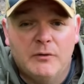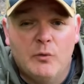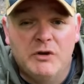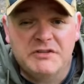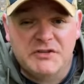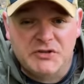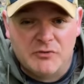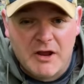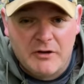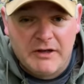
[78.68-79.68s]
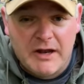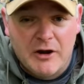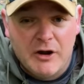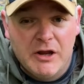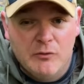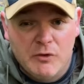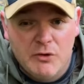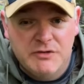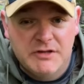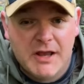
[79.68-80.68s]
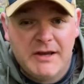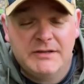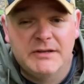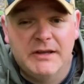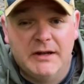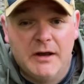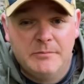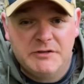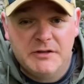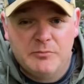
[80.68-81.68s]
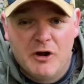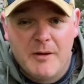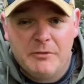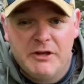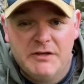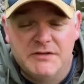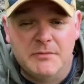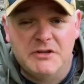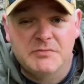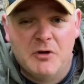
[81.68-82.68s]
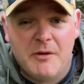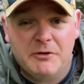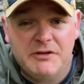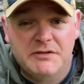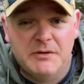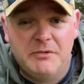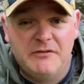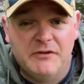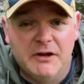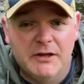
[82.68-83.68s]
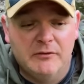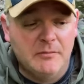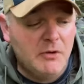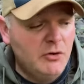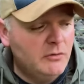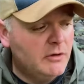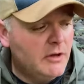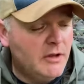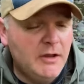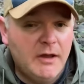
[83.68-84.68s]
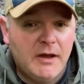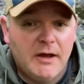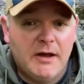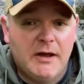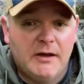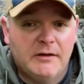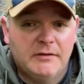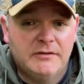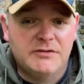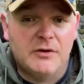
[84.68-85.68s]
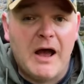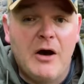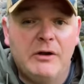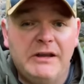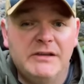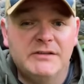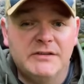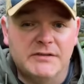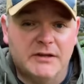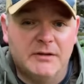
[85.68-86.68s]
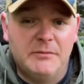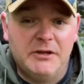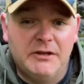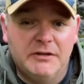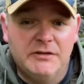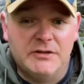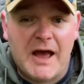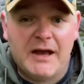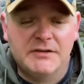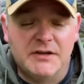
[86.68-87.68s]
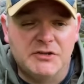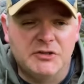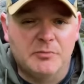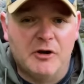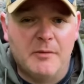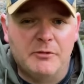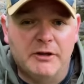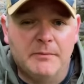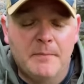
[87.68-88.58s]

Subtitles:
What's the surrounding area roads like to get up to the property? Some of these properties can be fairly remote. So how easy is it going to be to access your property?